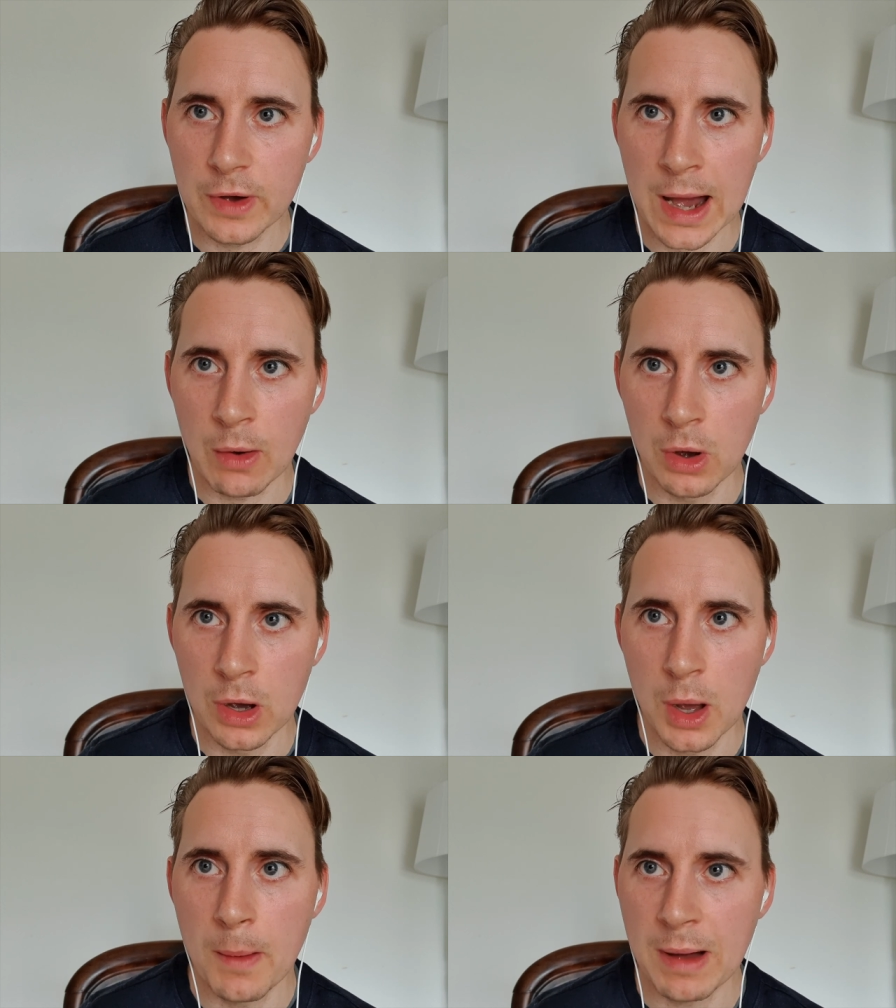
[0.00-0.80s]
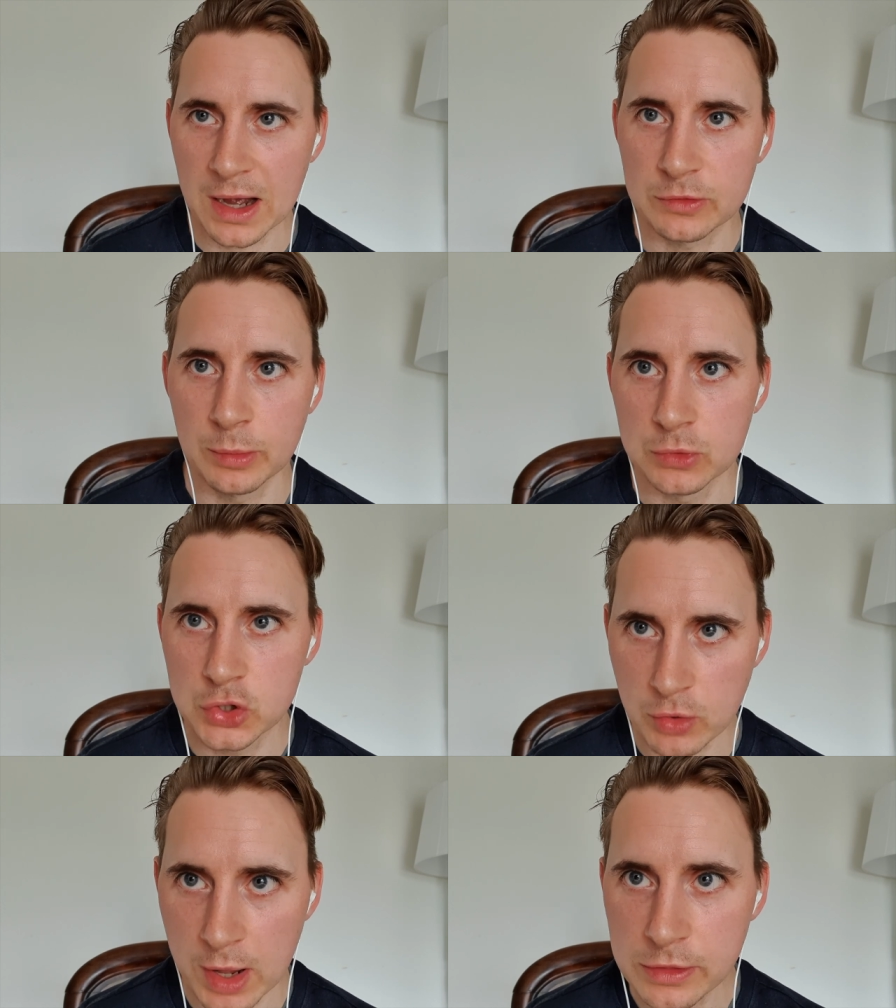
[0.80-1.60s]
our maximum
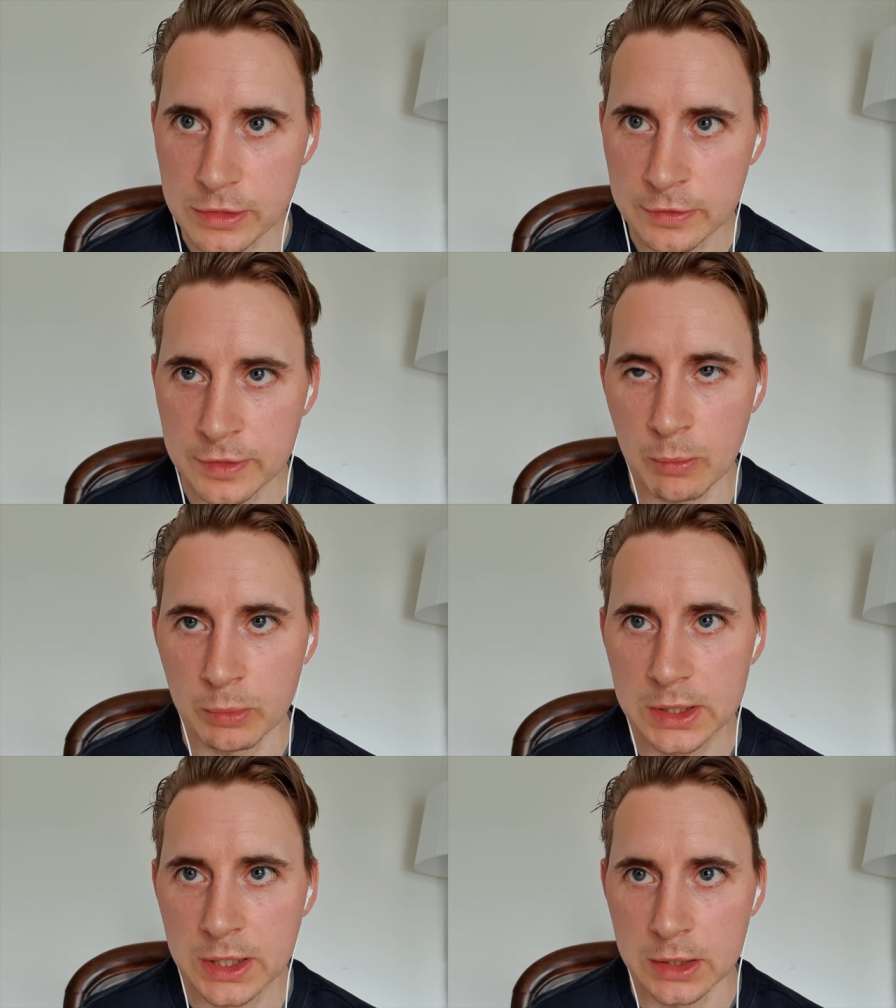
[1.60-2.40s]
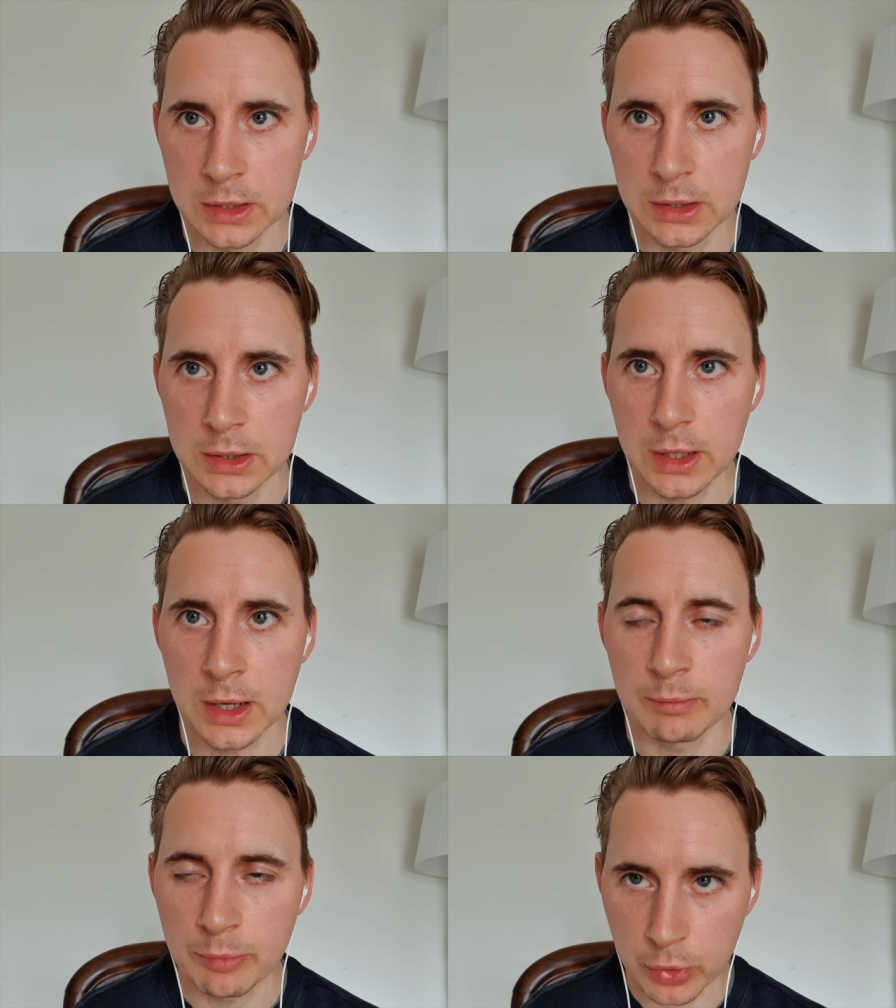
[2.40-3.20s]
strength, then we can
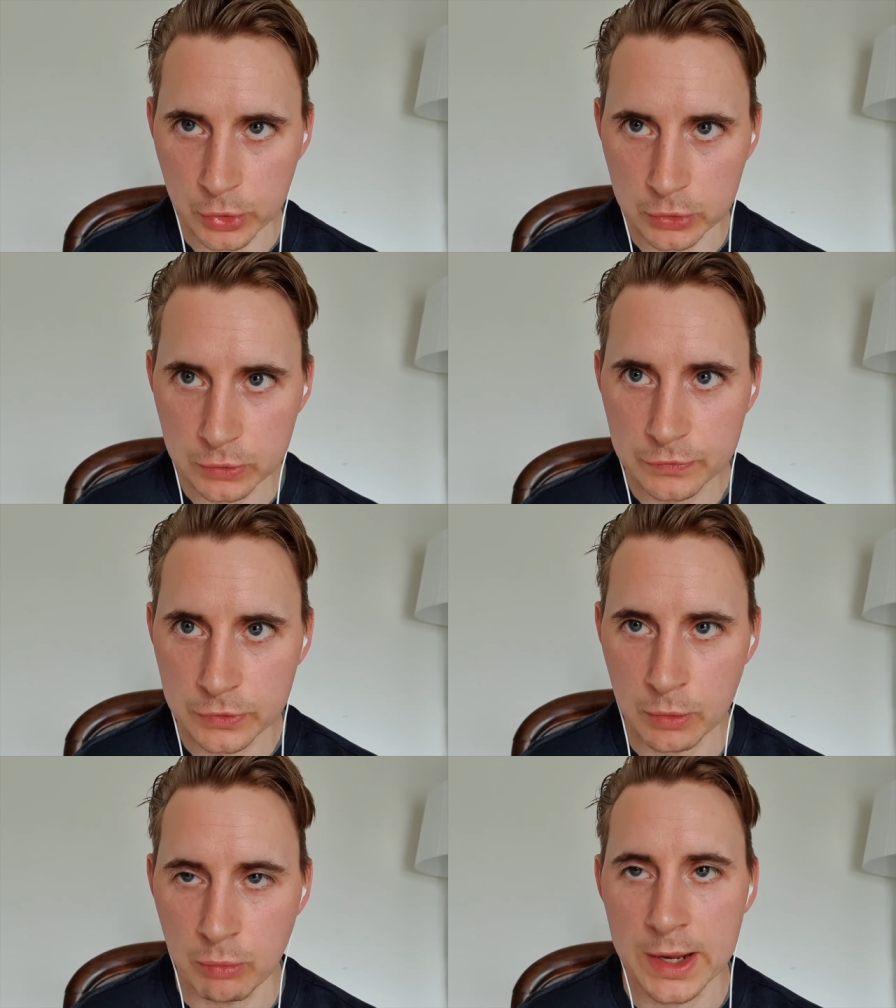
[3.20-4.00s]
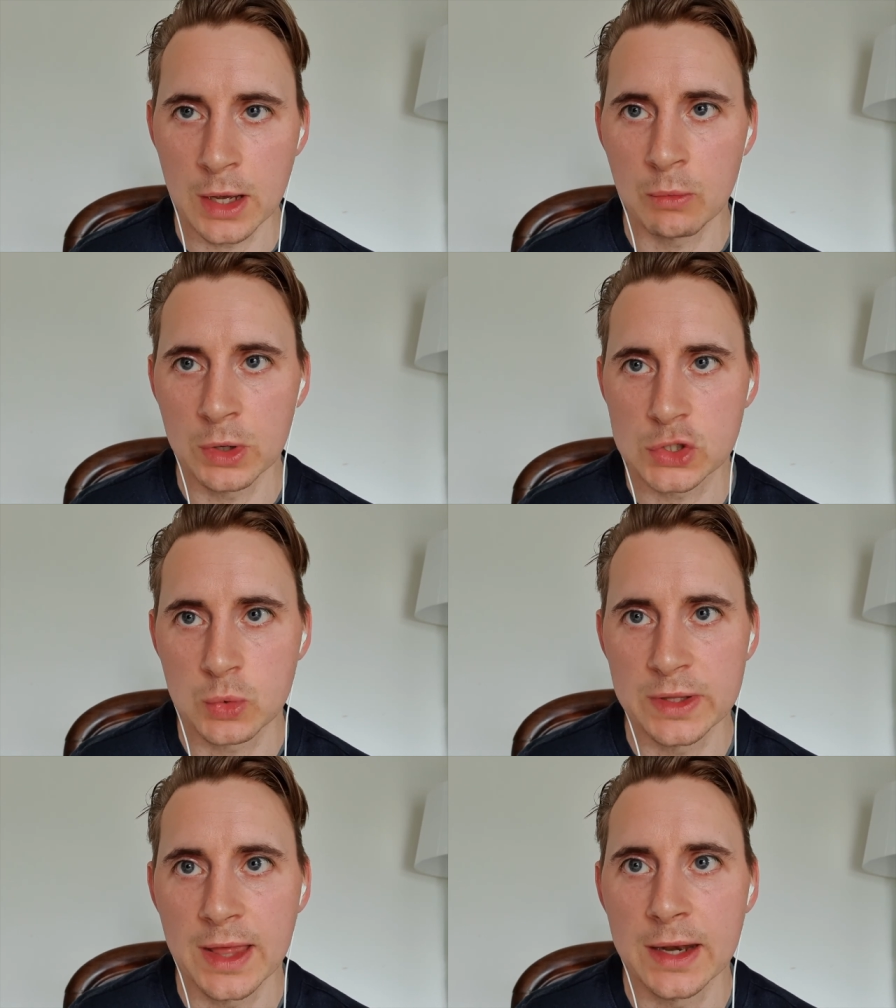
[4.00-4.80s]
improve the rate at which
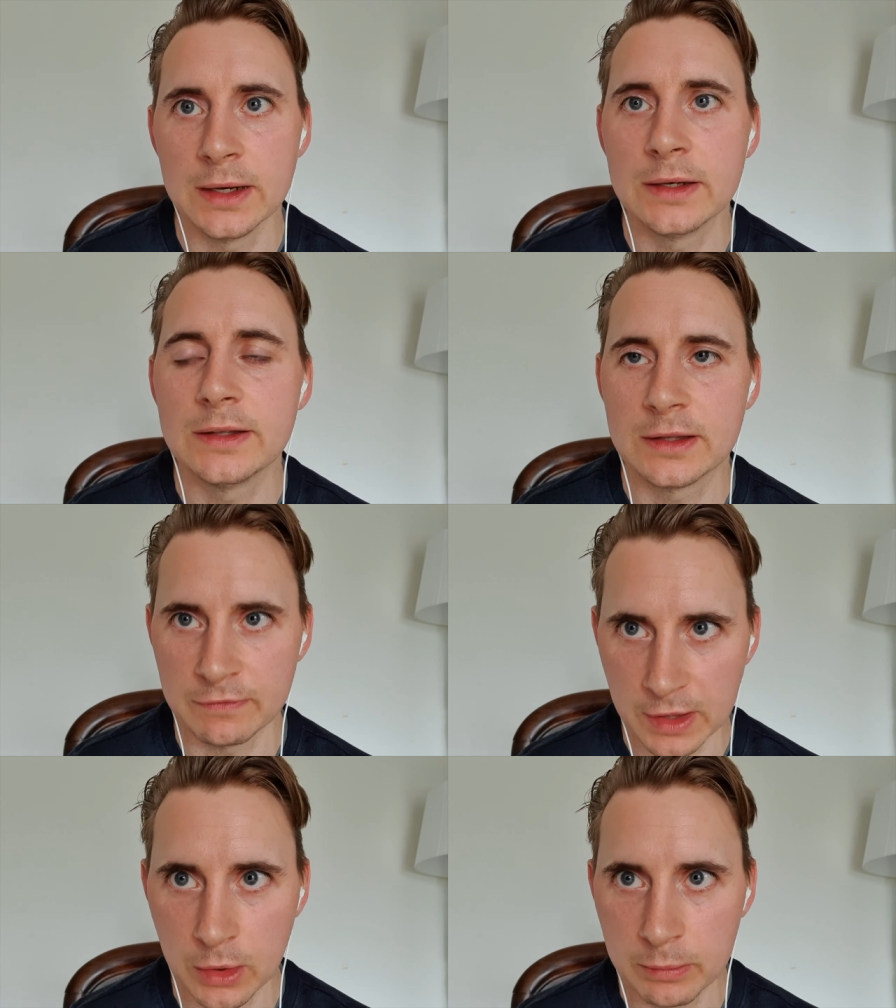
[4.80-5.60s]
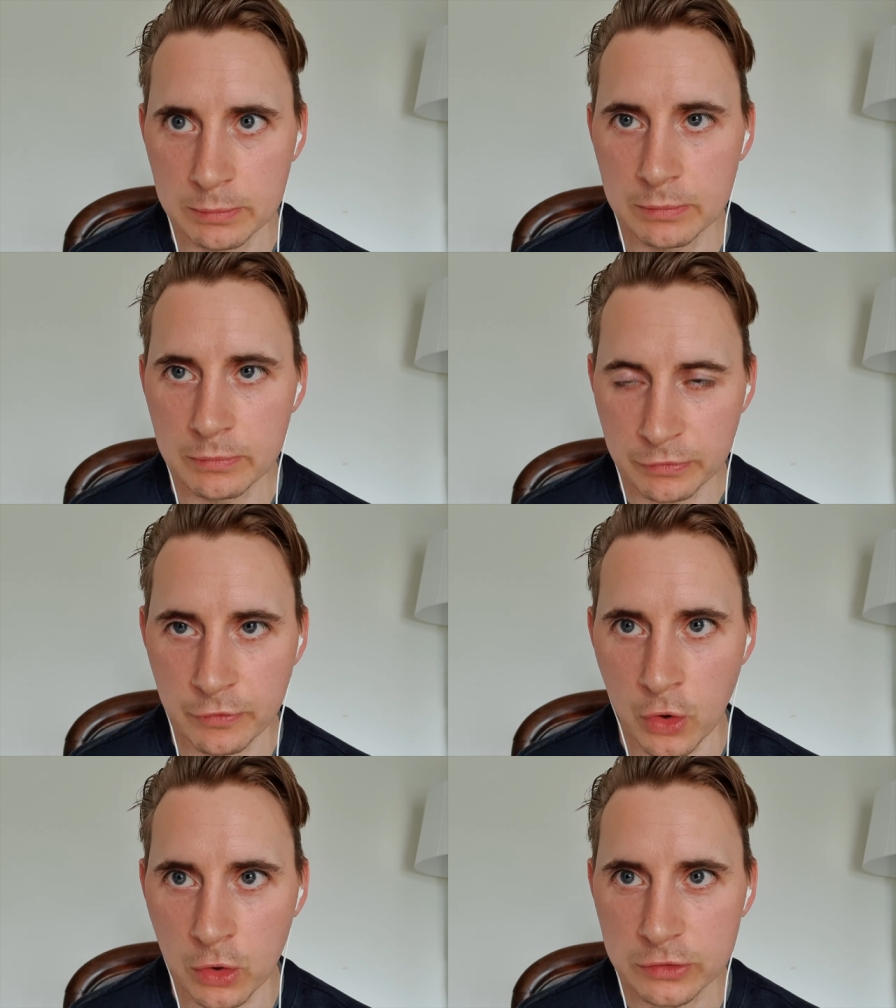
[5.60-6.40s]
we then develop
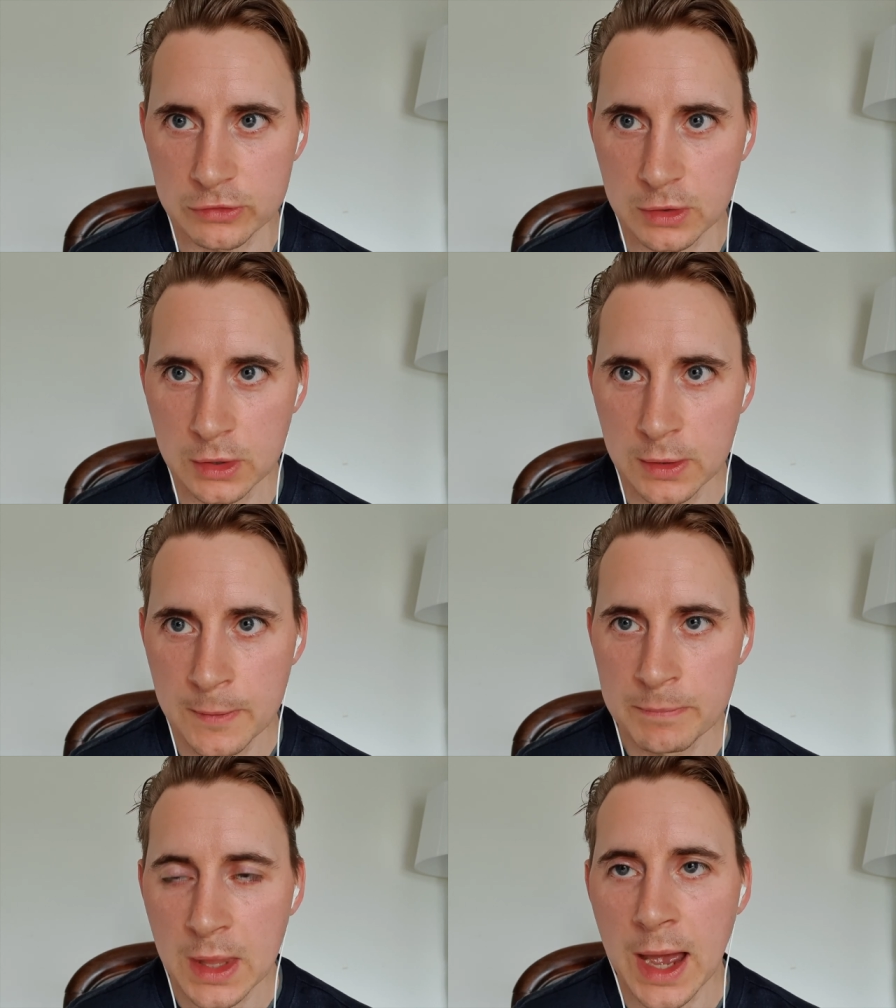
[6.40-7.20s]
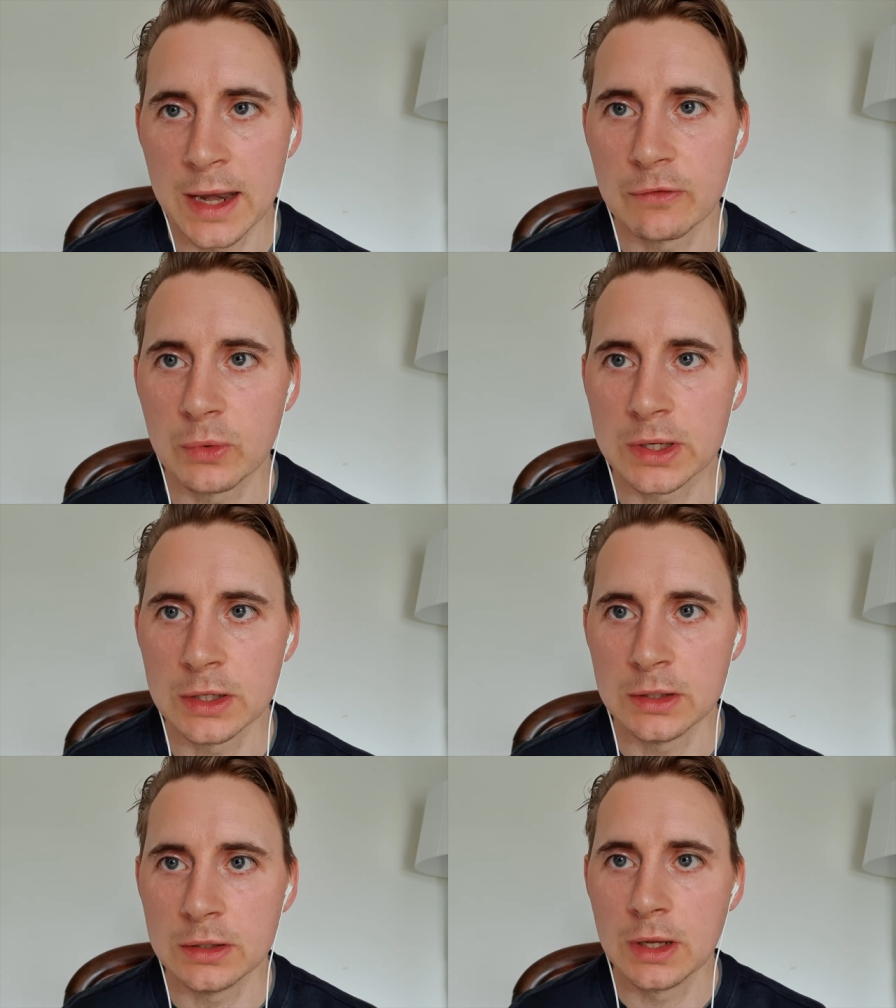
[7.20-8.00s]
force. And if we
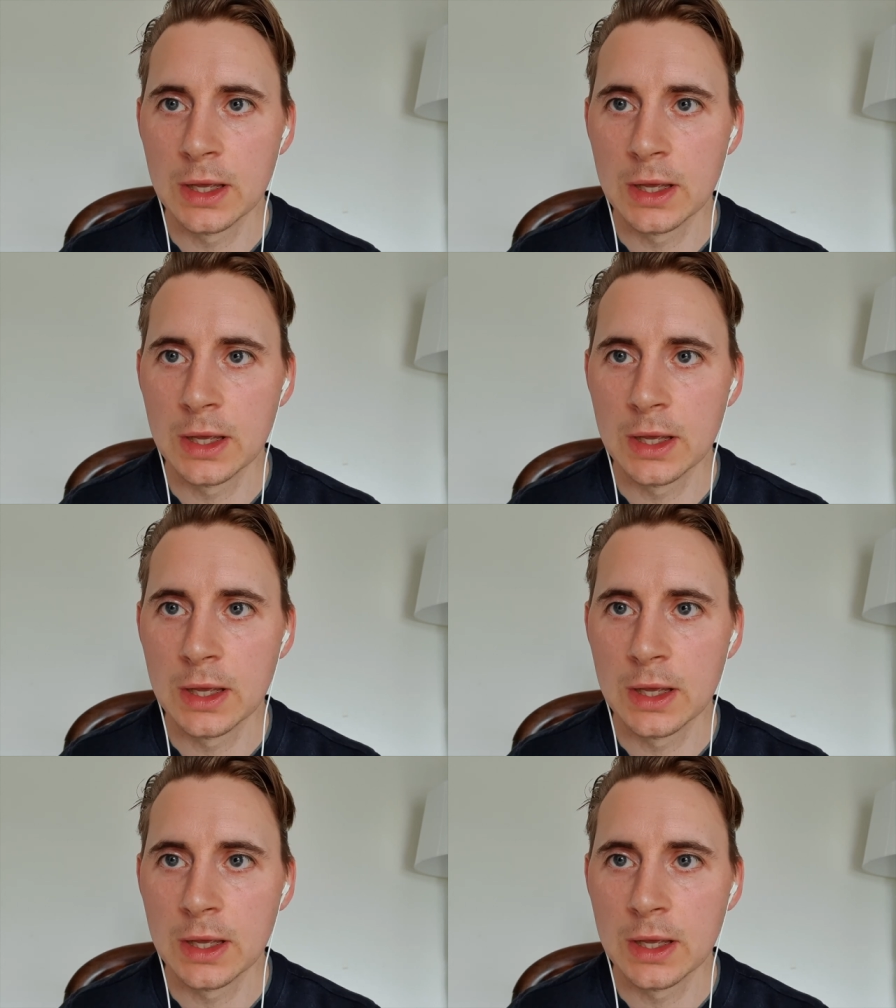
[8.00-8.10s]
can